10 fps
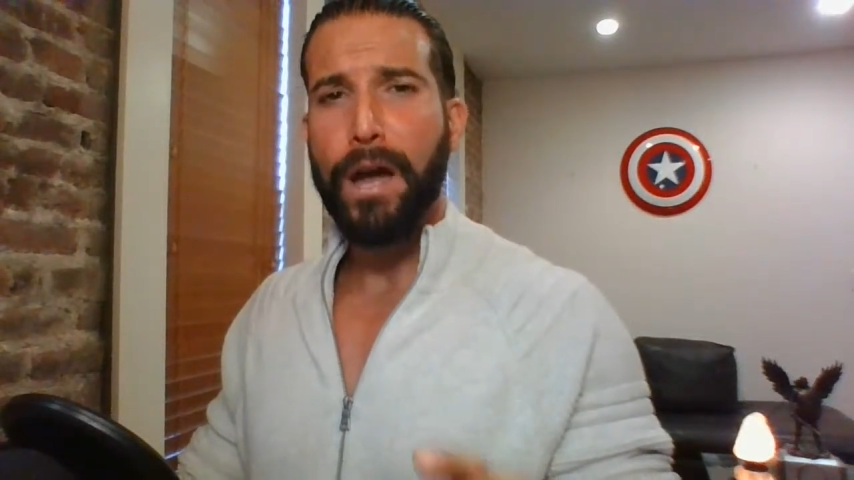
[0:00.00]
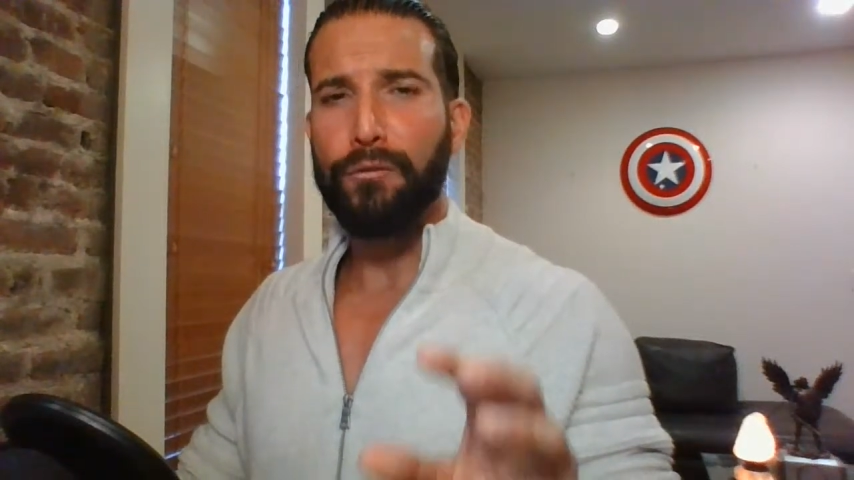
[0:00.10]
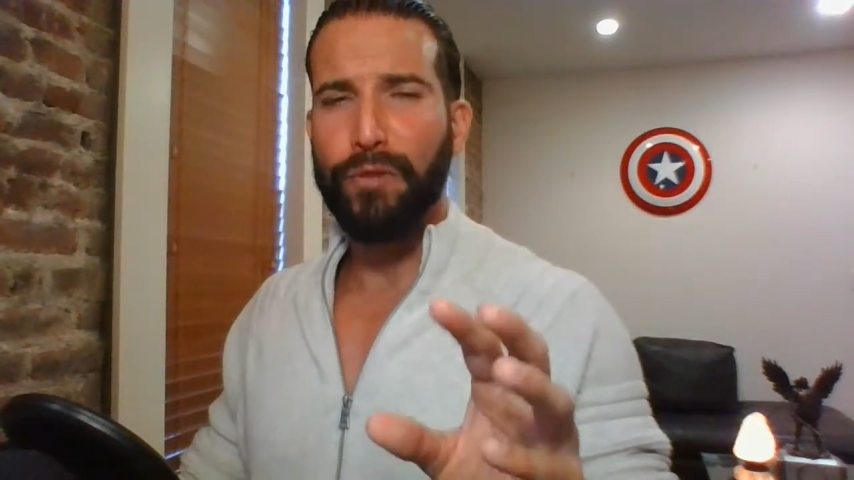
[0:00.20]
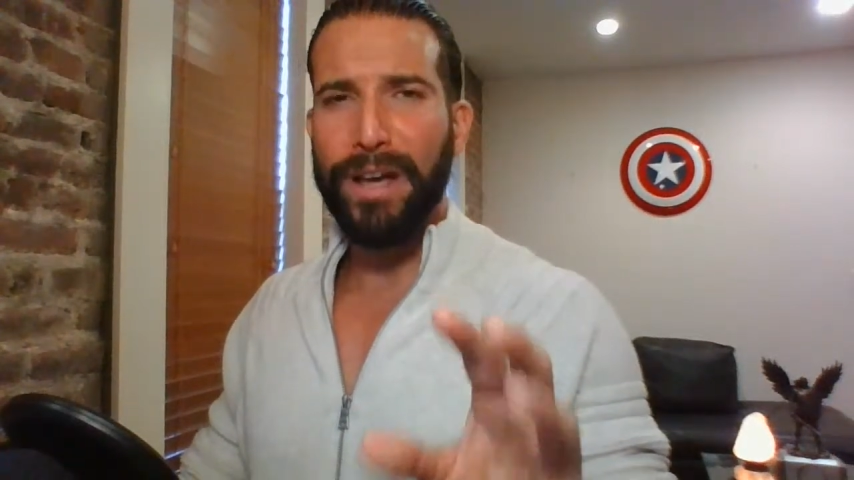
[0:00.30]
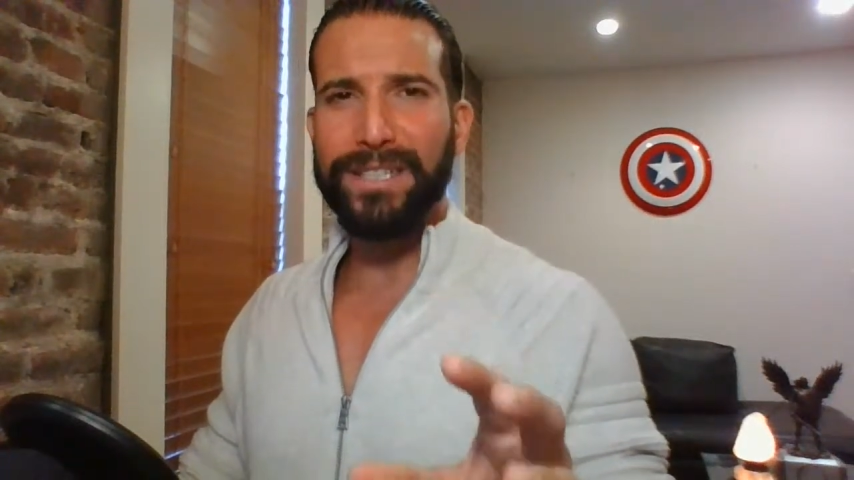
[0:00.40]

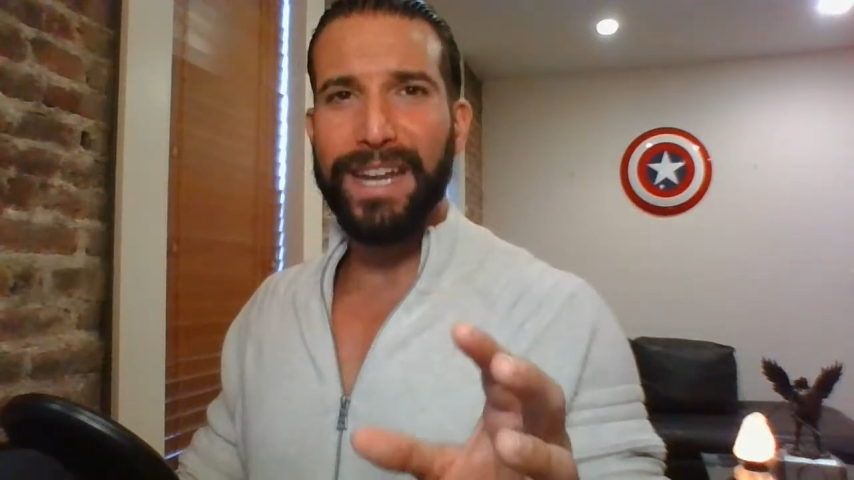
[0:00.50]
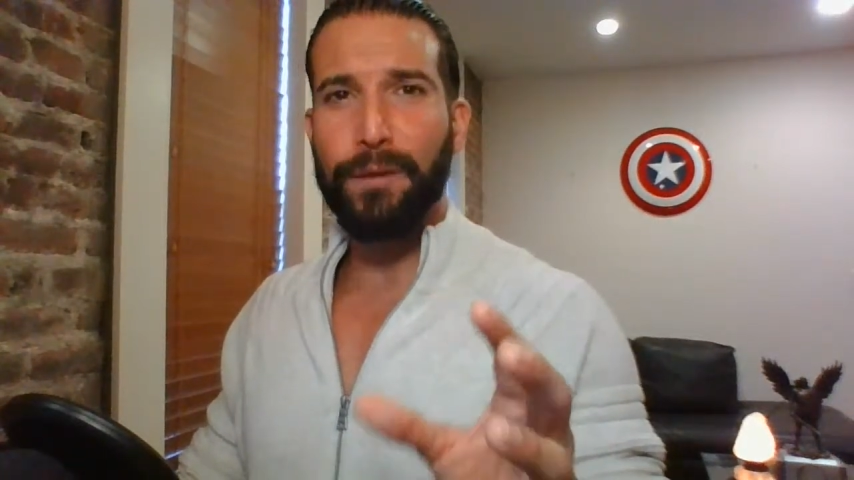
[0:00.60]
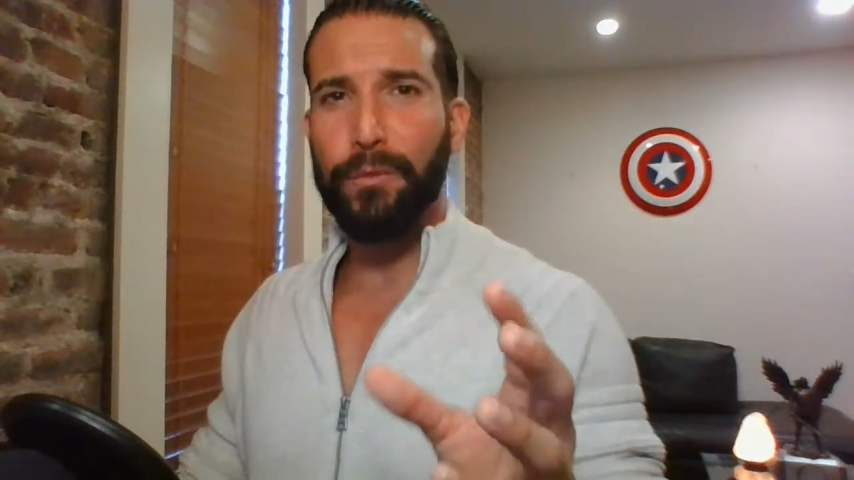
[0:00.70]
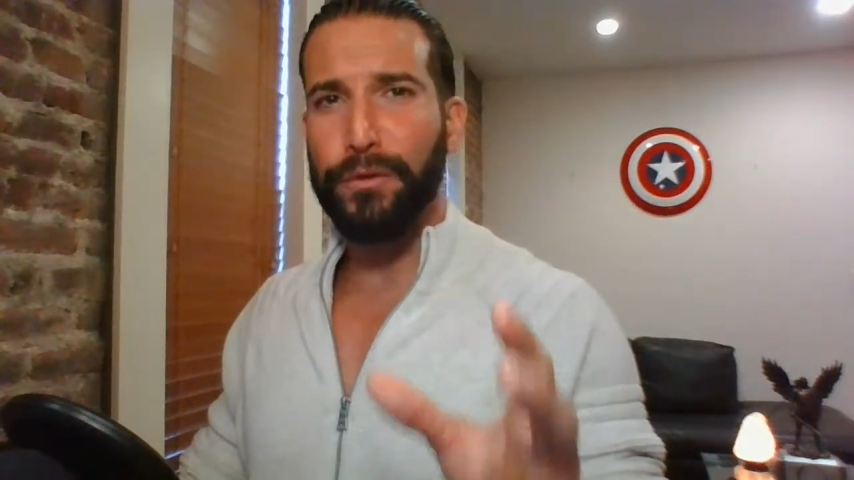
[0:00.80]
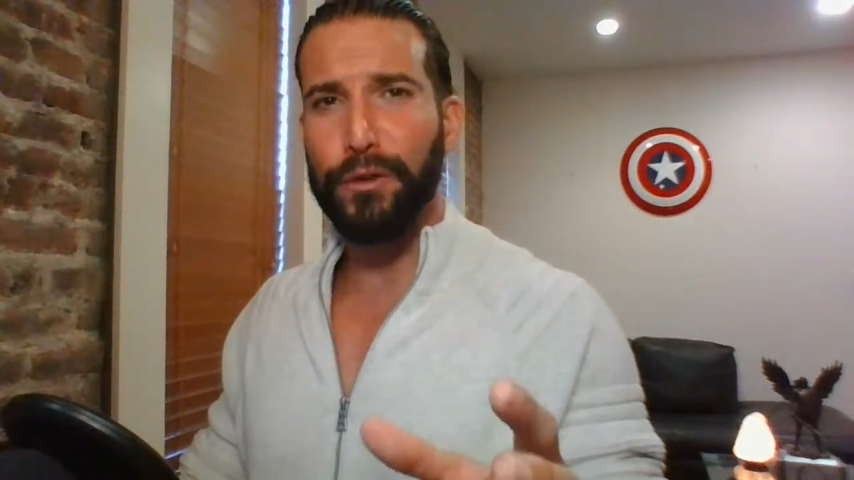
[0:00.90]

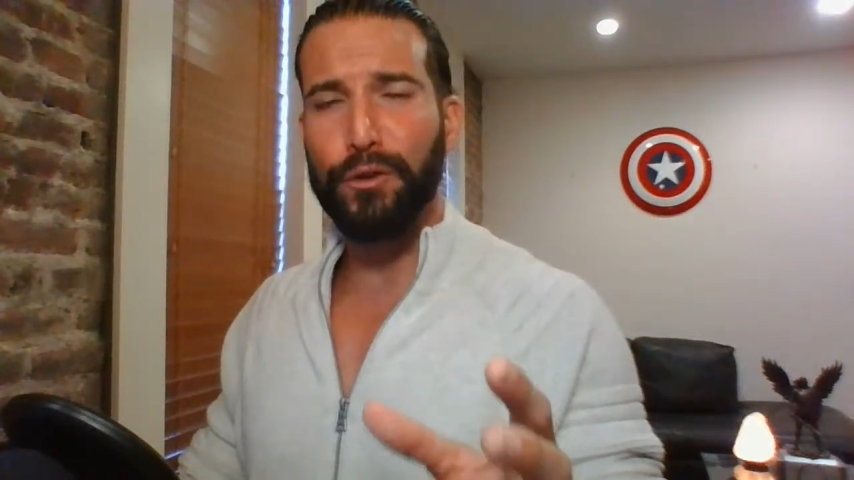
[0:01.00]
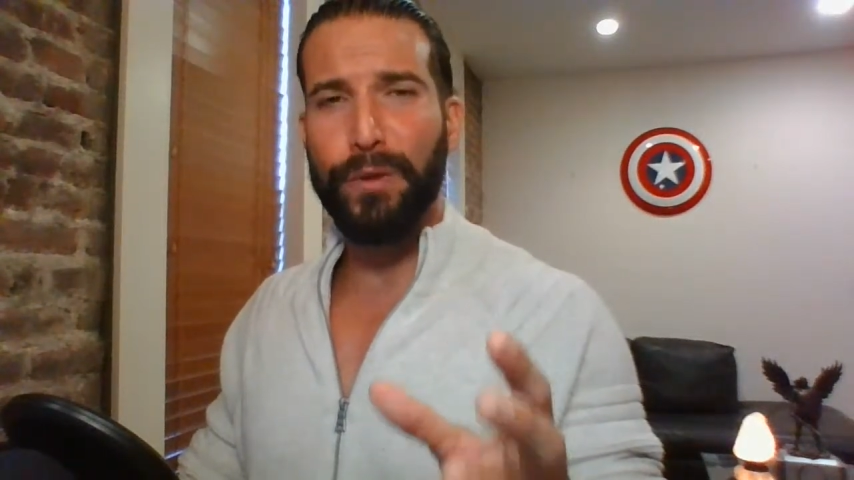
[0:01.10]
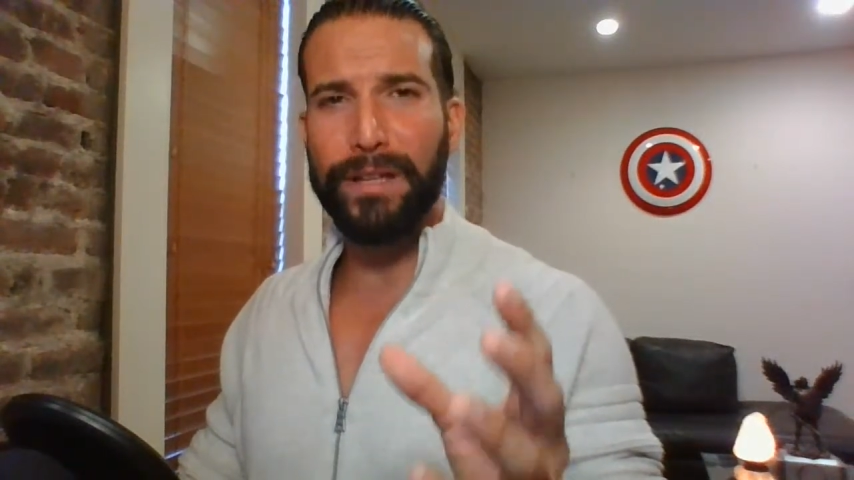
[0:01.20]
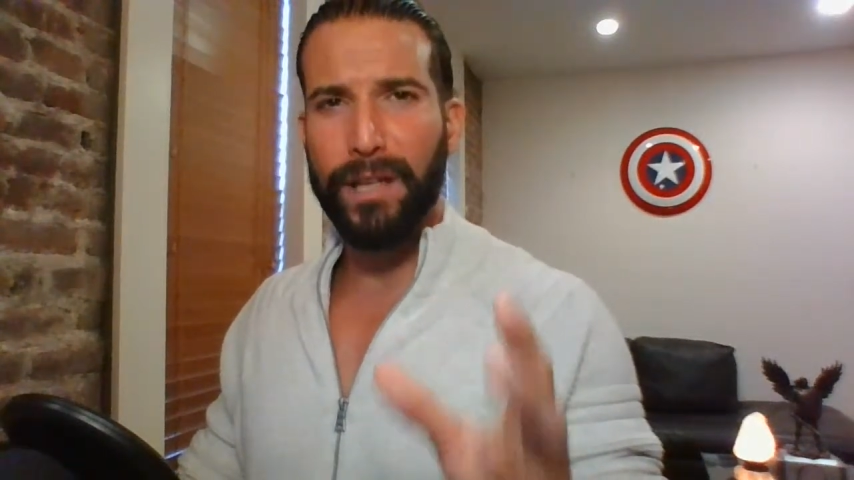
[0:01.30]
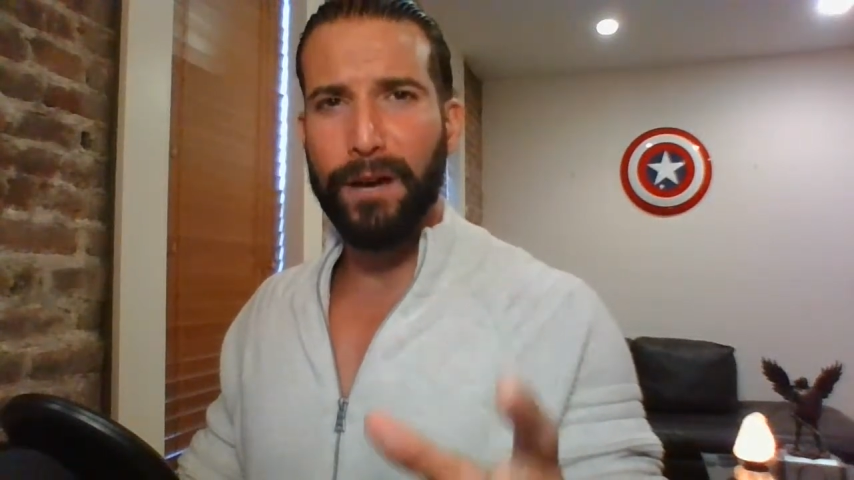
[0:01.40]
resonate with you
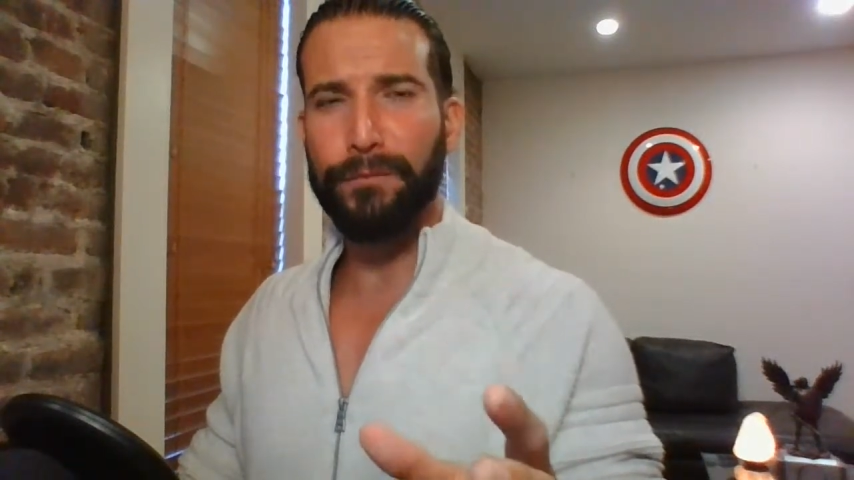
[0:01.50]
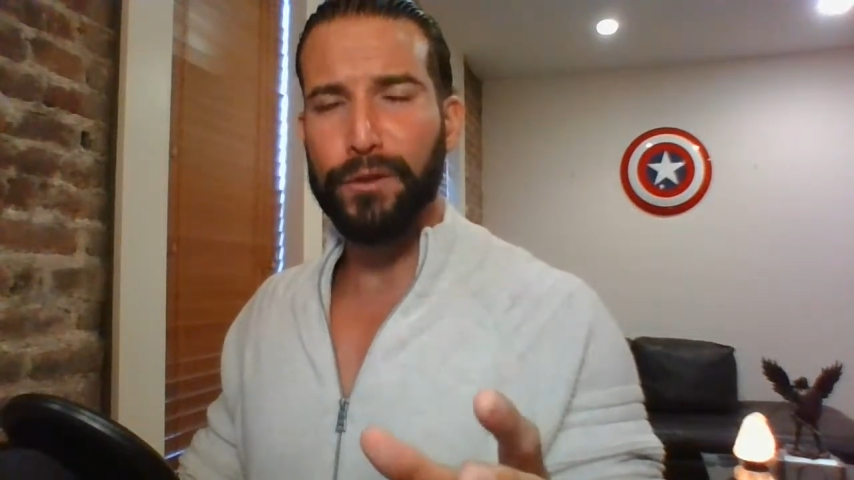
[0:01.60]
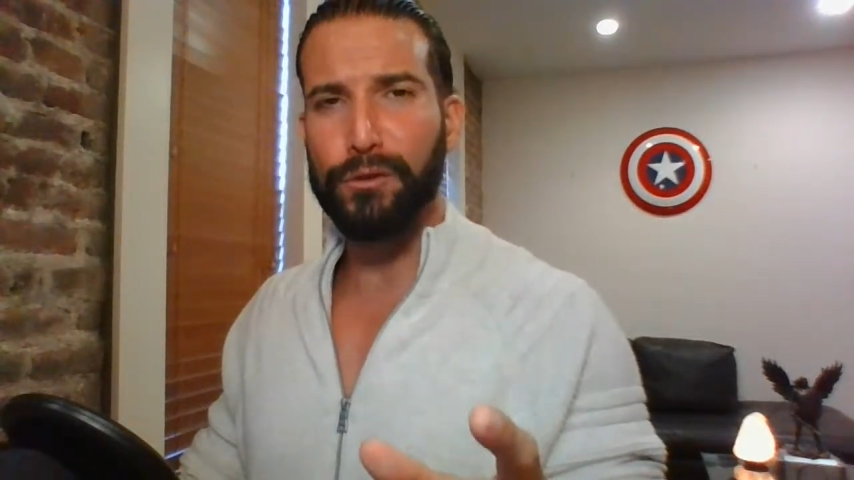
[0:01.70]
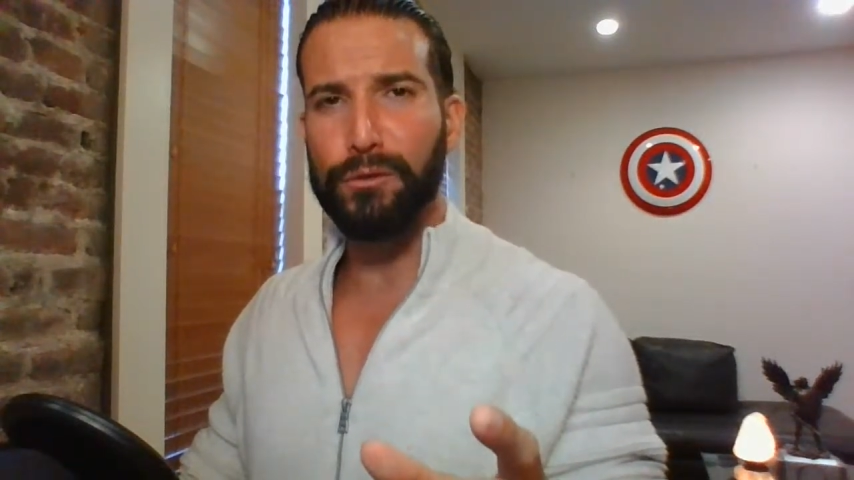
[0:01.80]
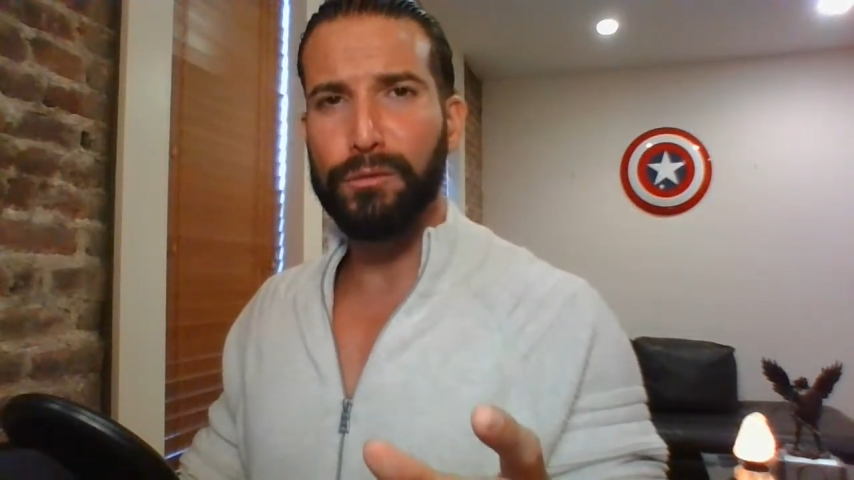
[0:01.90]
and love
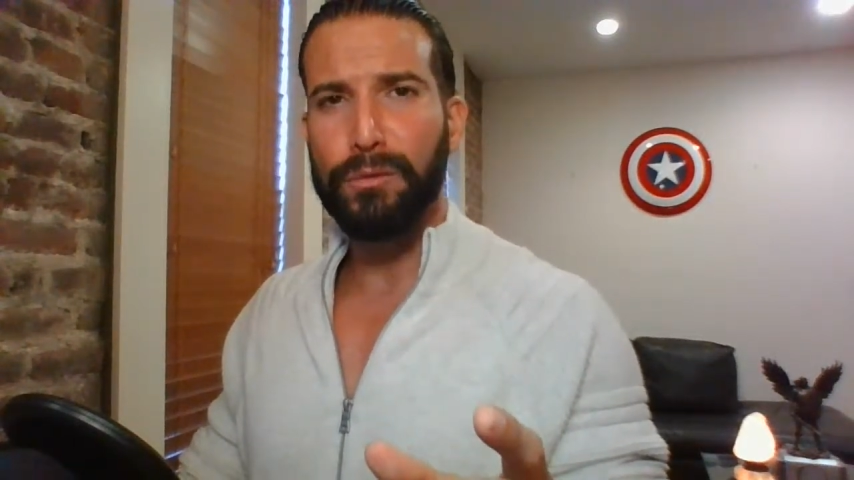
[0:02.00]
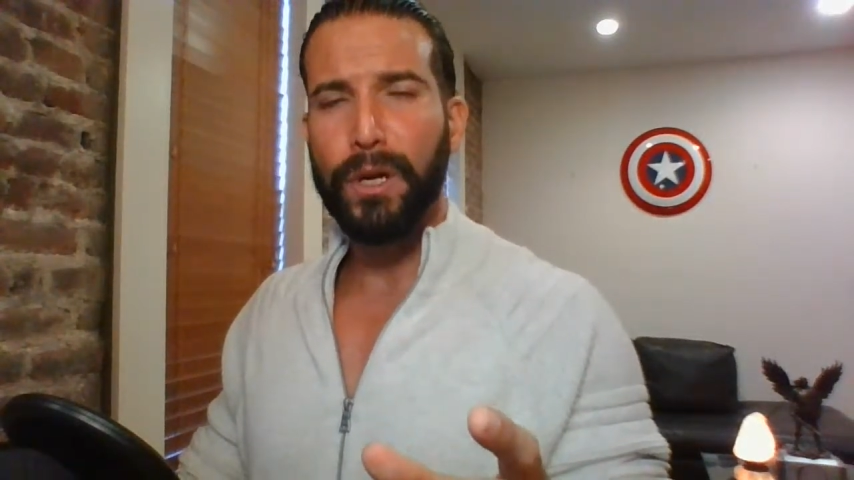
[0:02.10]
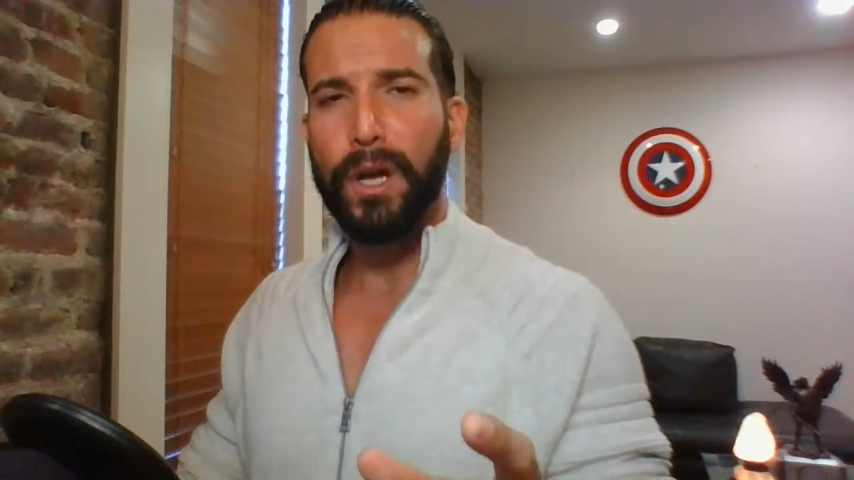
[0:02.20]
you,